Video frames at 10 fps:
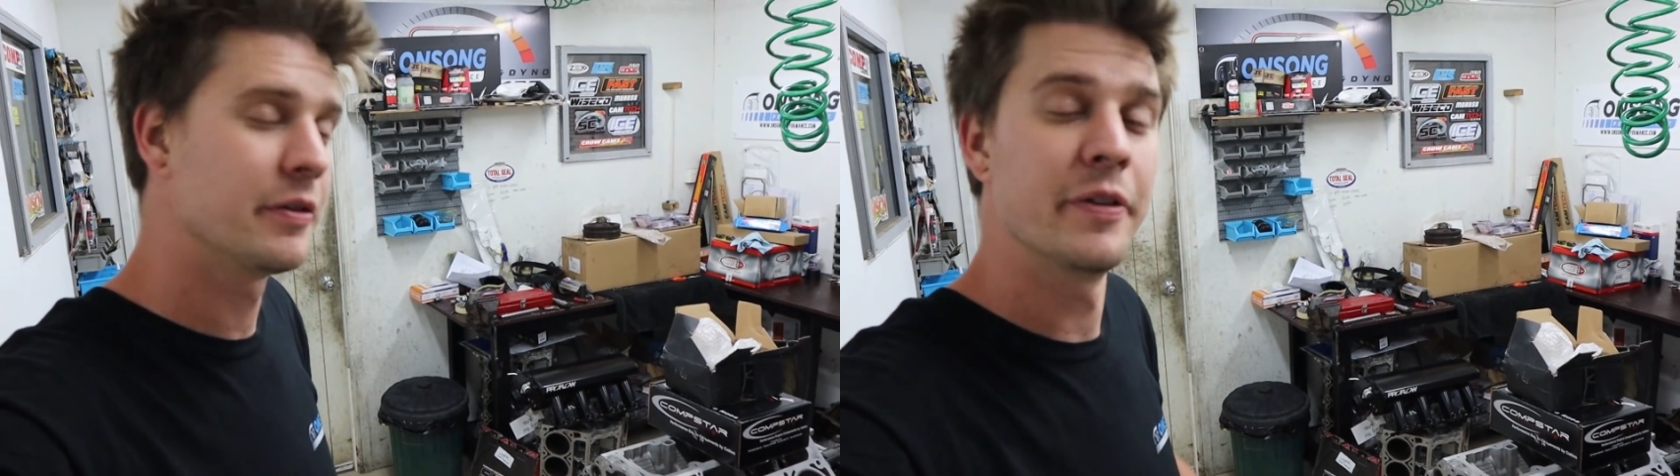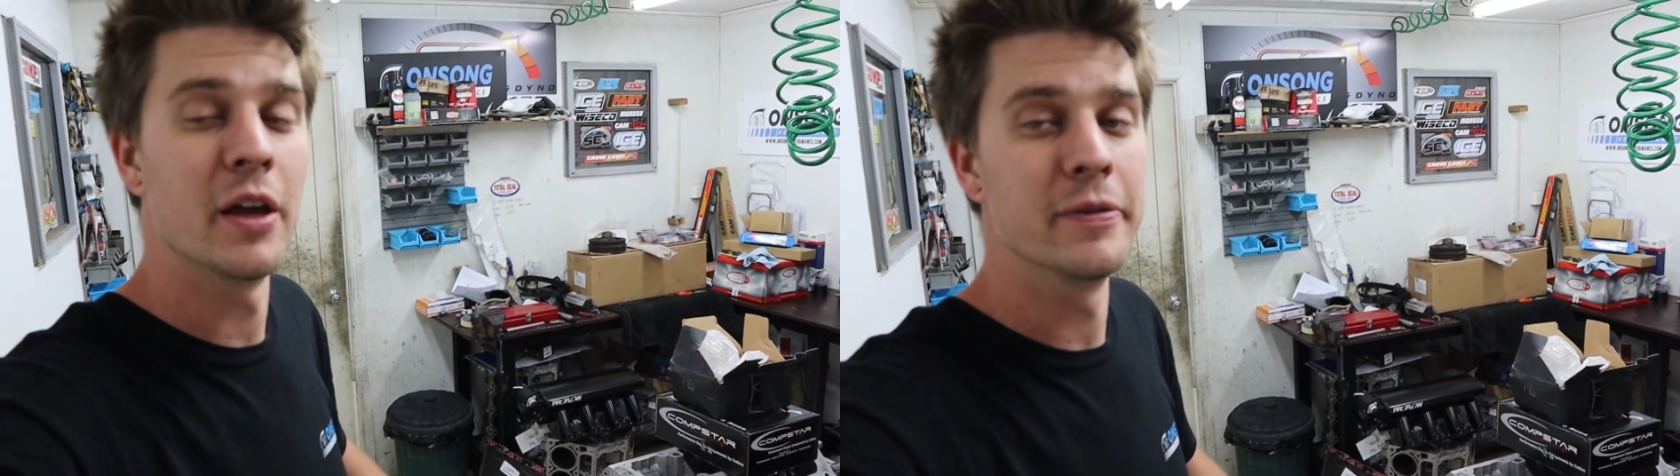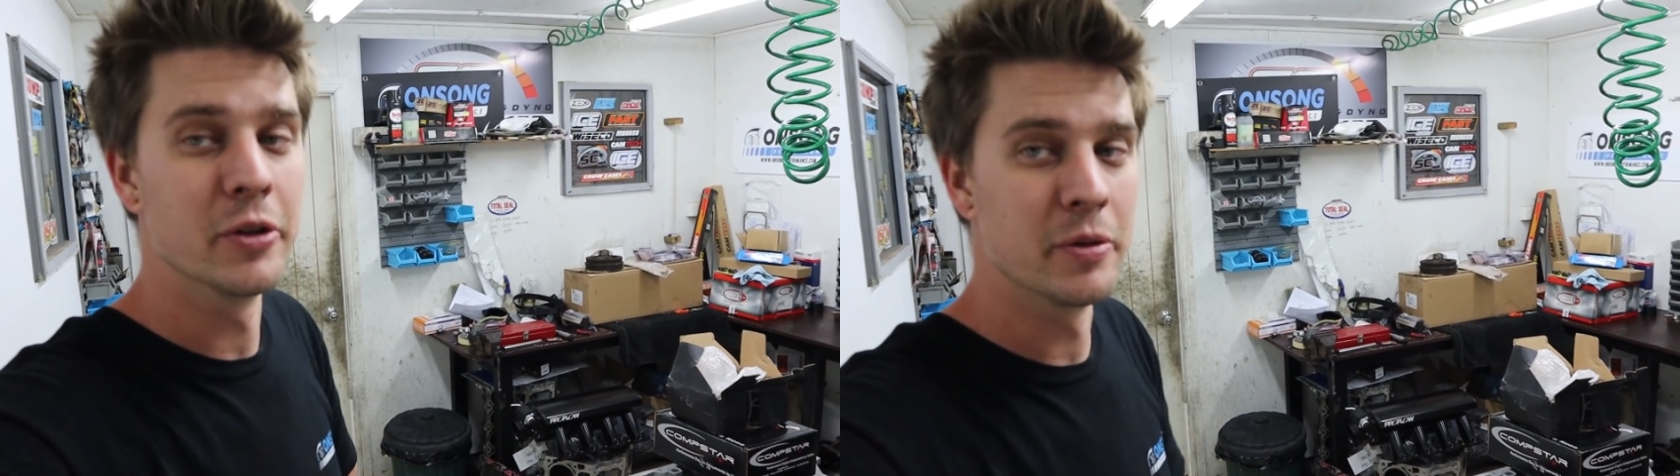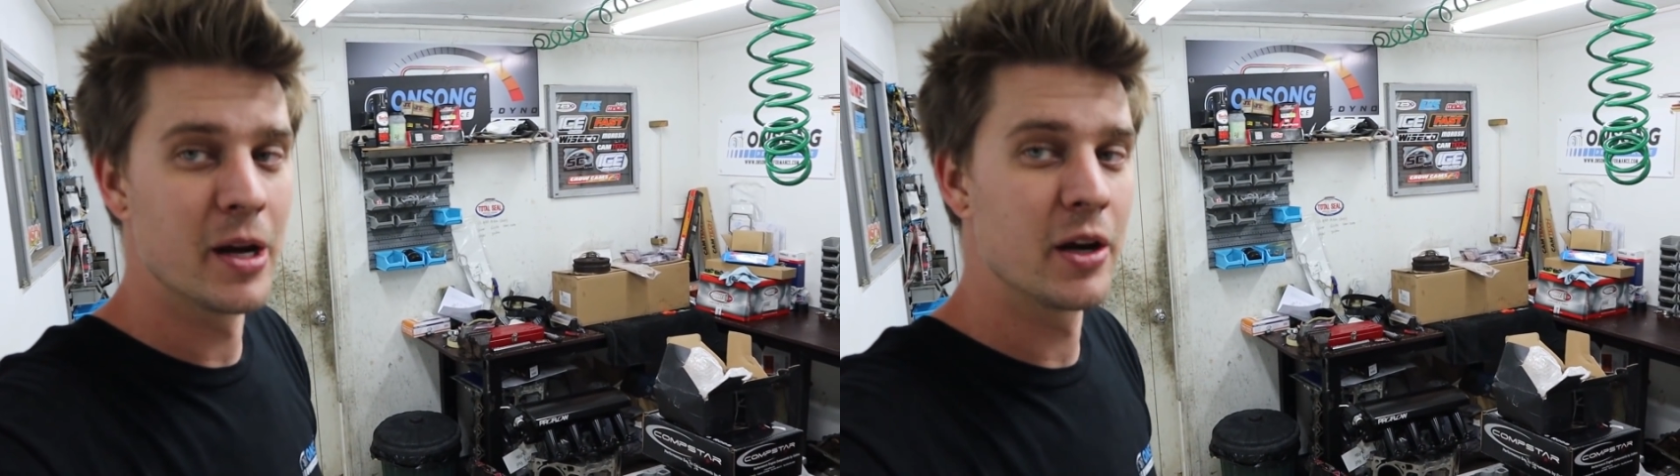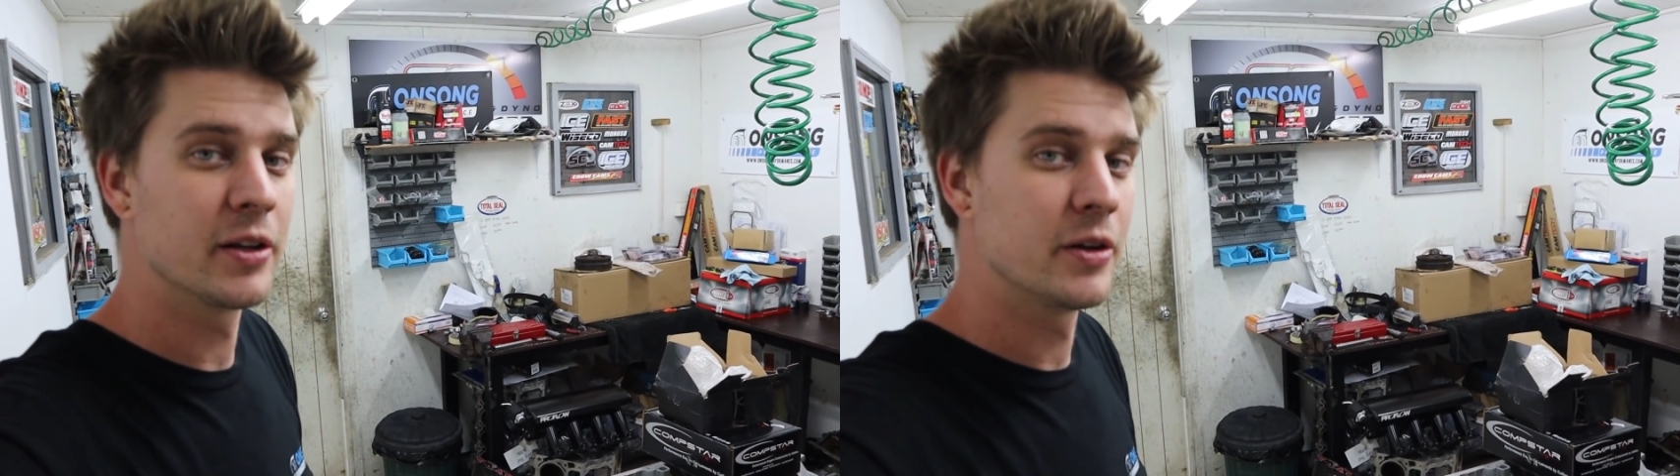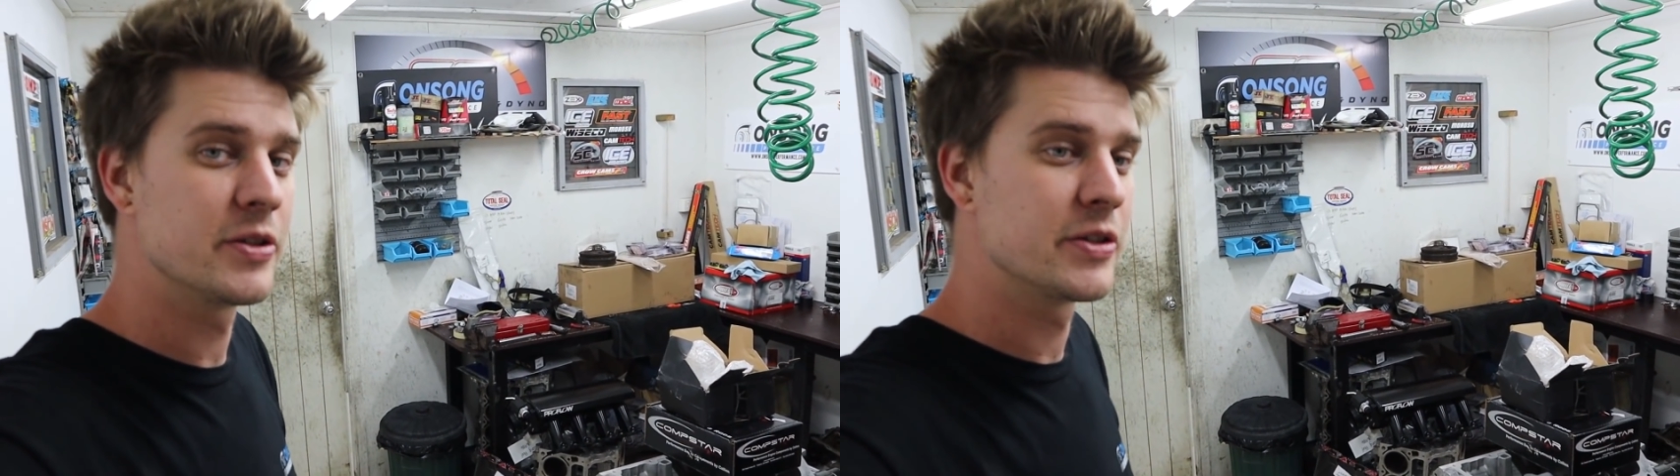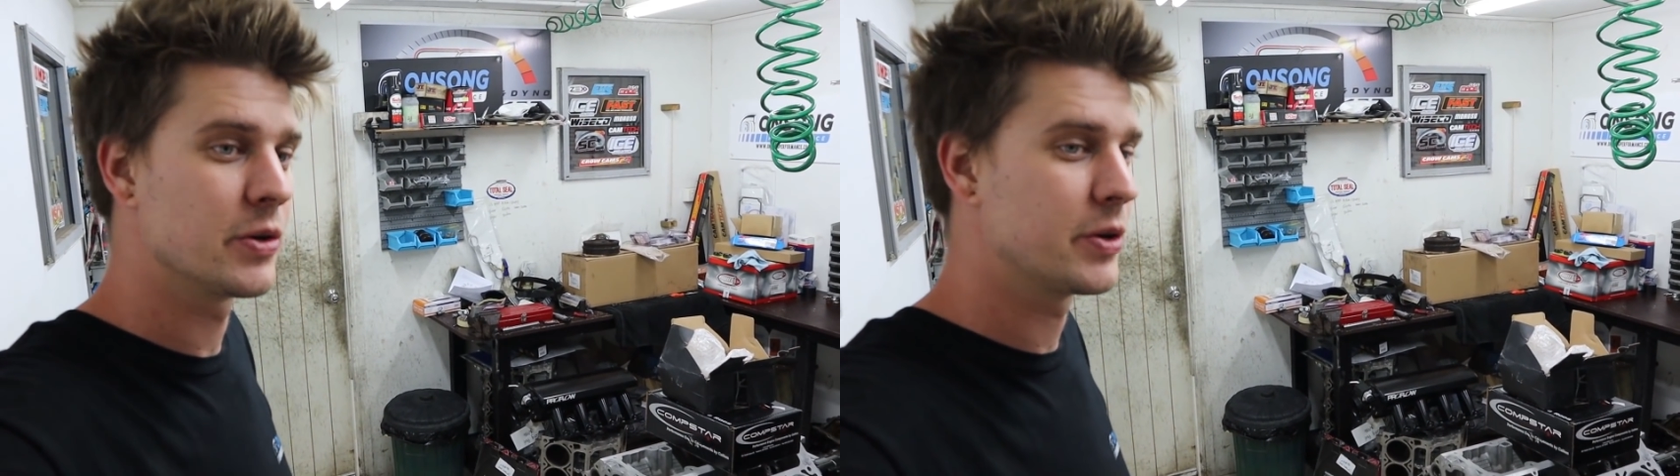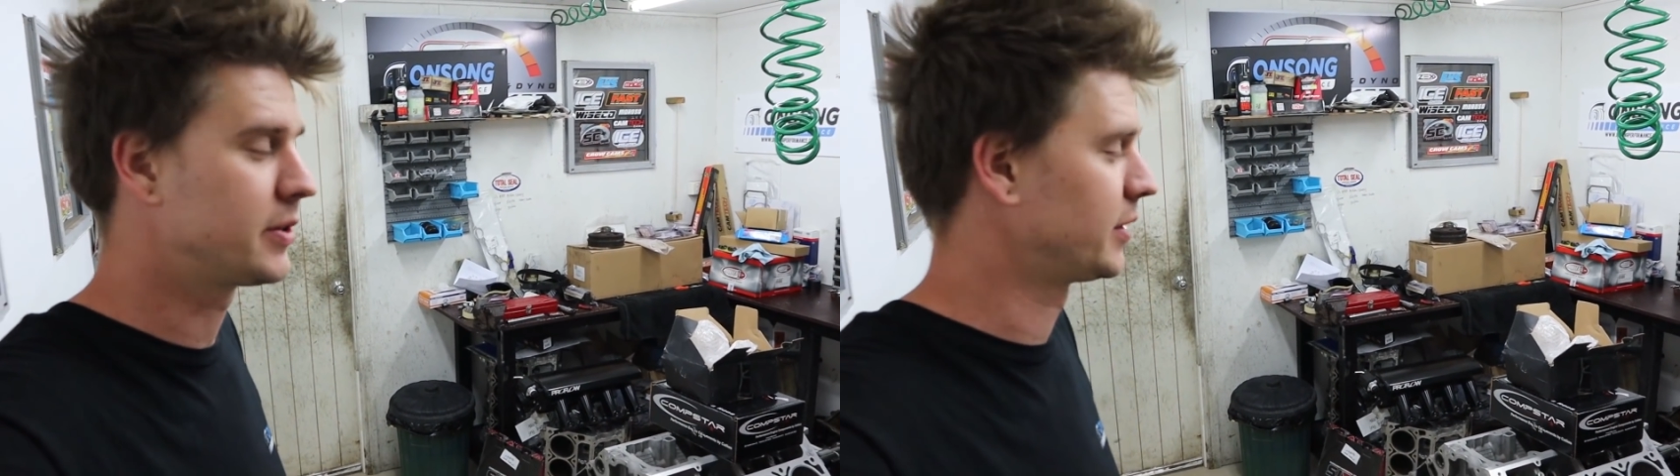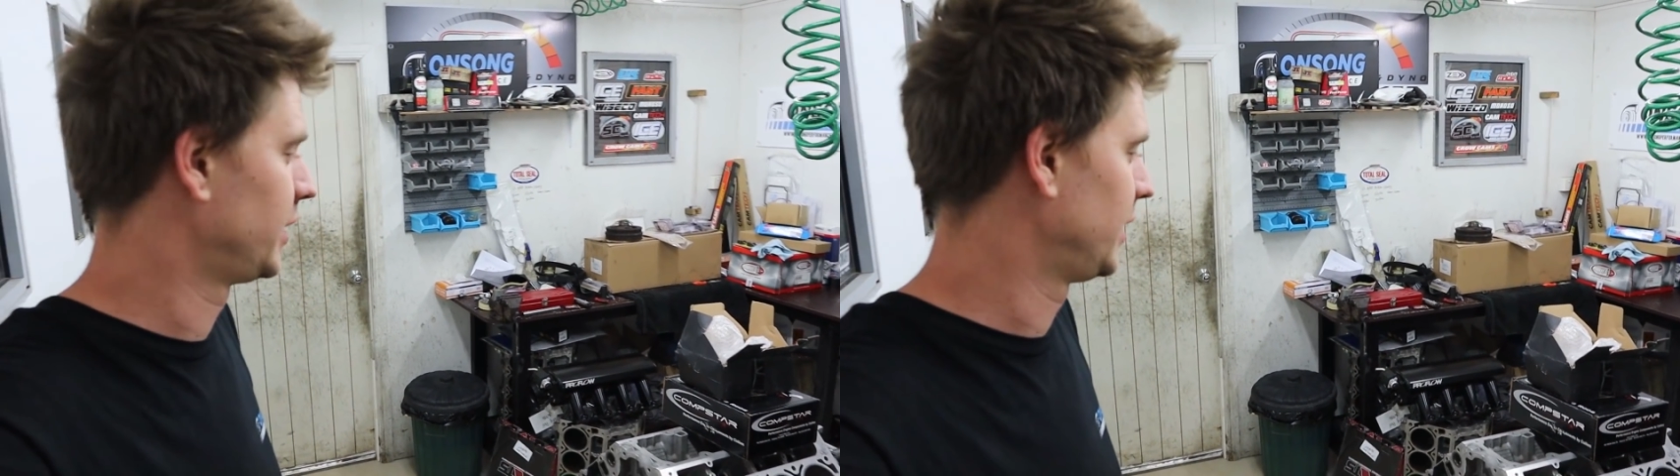a fair few of the bearing clearances sorted,